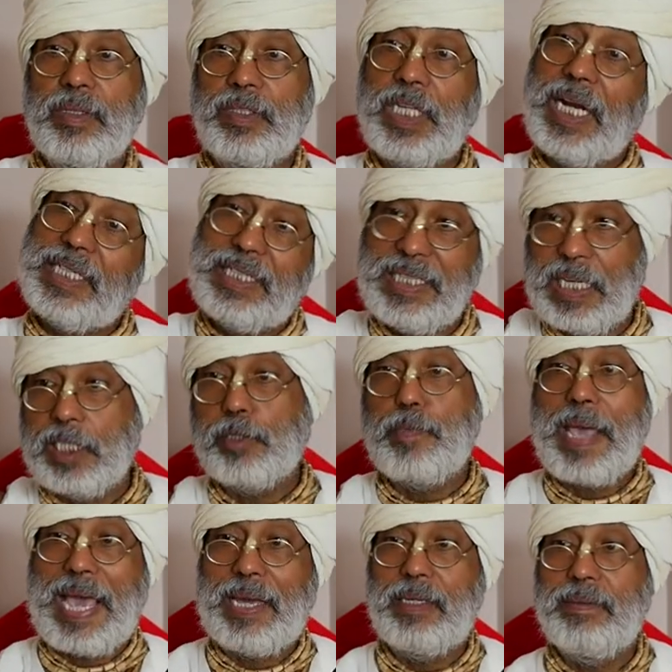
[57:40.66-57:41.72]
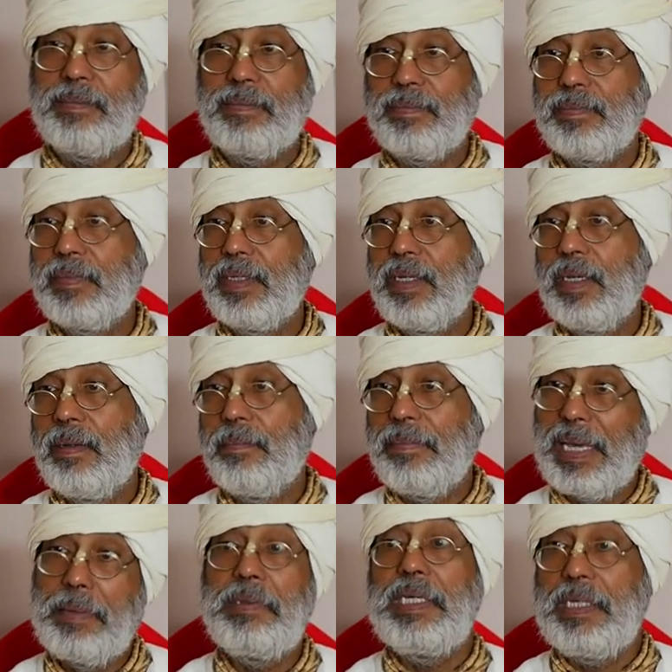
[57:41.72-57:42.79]
30 years back,
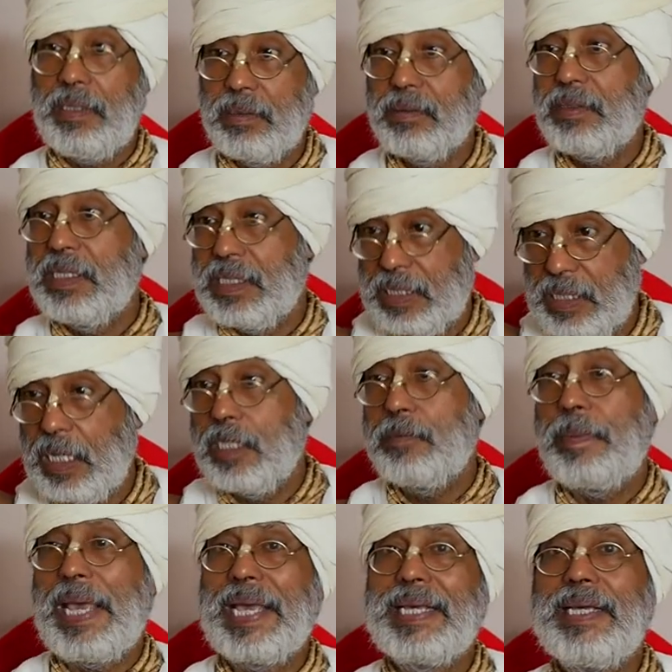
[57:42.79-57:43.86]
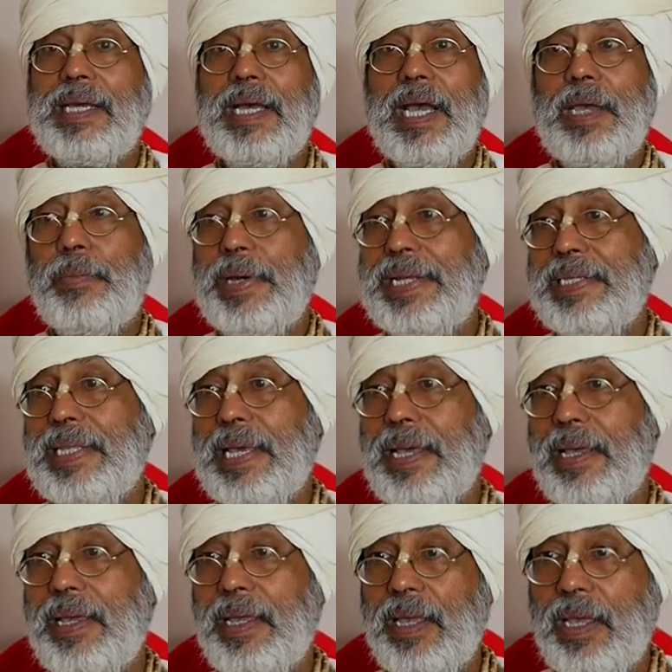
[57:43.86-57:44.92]
maybe 30 years back, I went there.
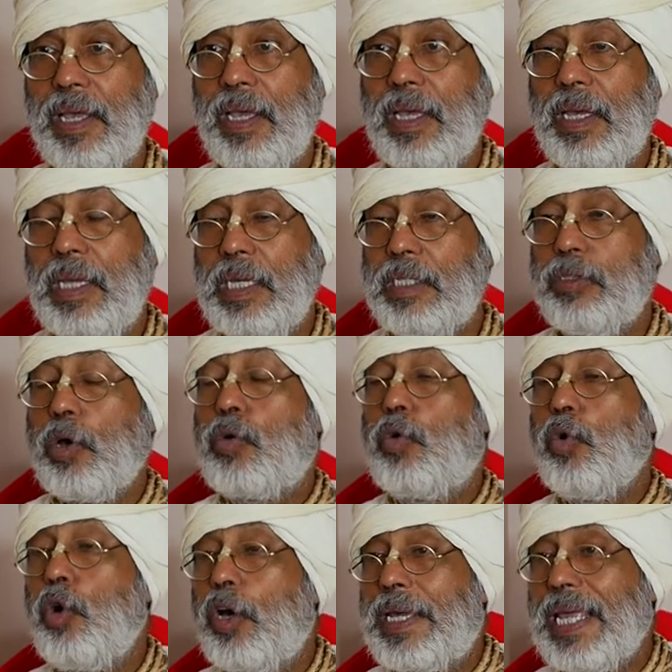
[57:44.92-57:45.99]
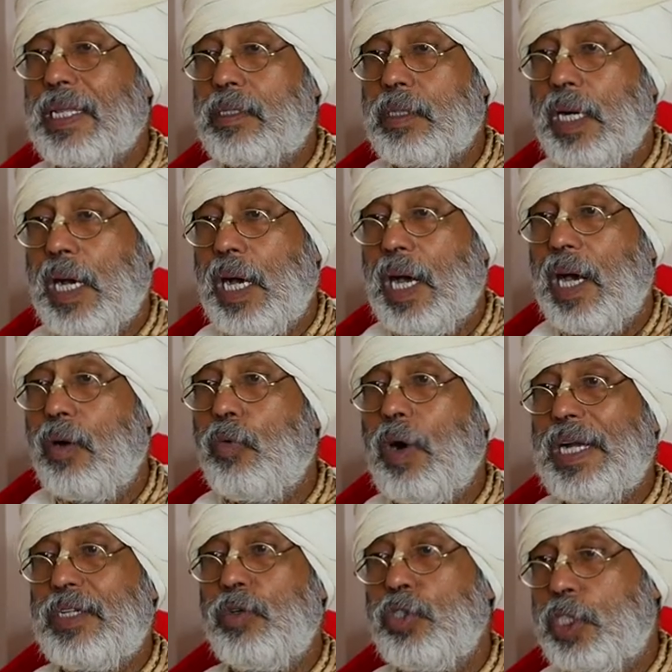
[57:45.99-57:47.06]
The Kurukshetra,
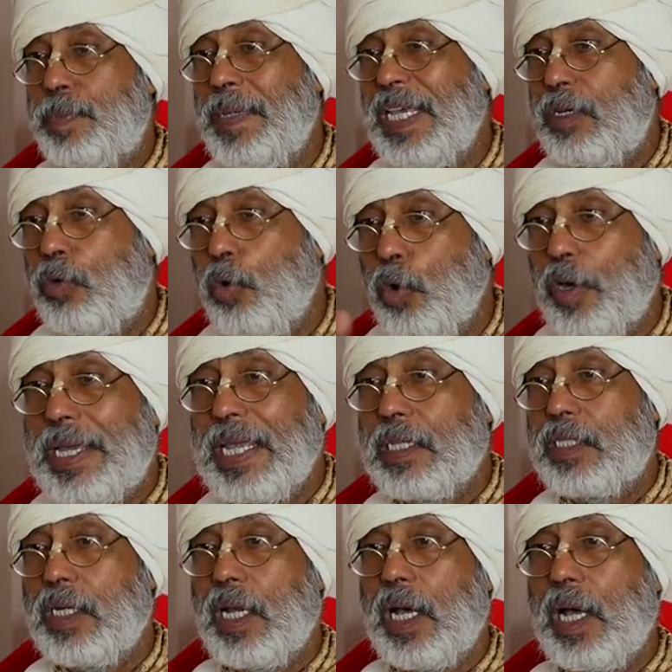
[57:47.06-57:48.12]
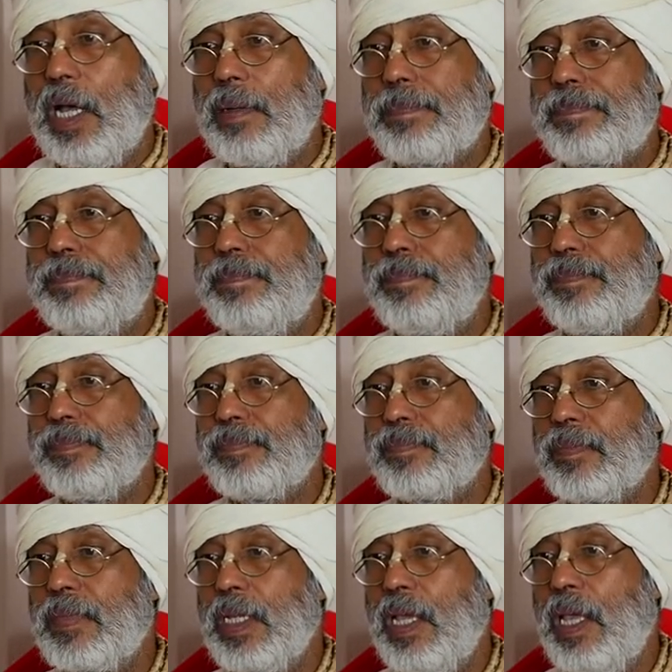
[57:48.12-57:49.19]
what do you speak Kurukshetra?
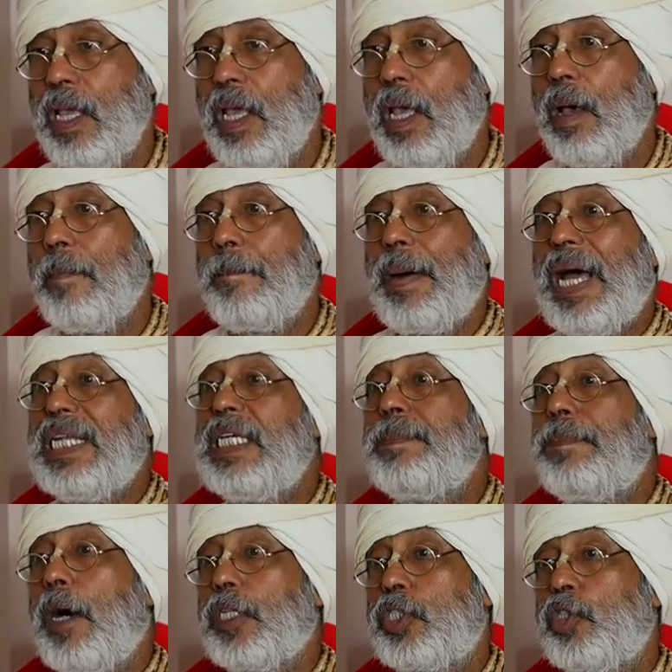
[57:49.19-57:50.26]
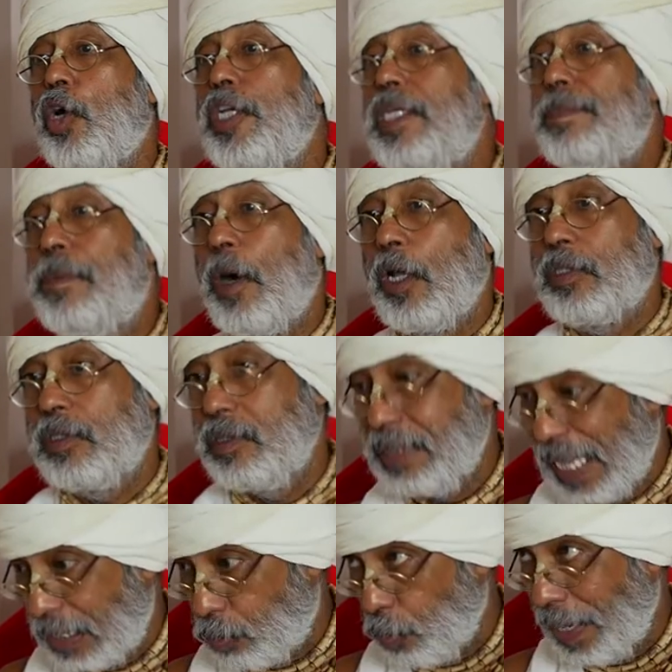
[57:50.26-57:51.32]
Panipat, Sonipat,
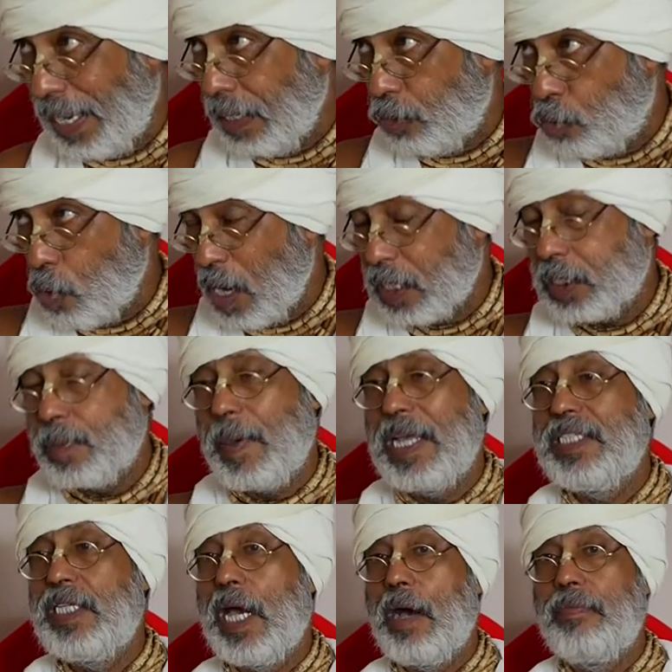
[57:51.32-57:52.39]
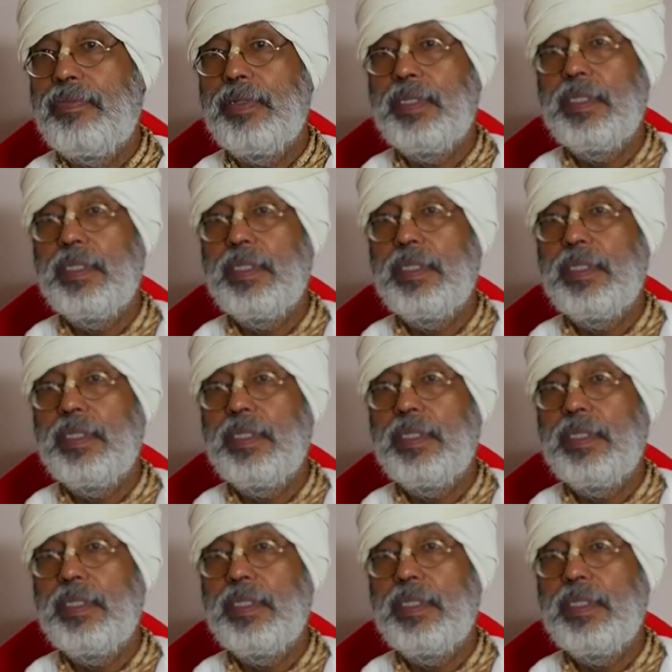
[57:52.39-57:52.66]
that way, towards Punjab,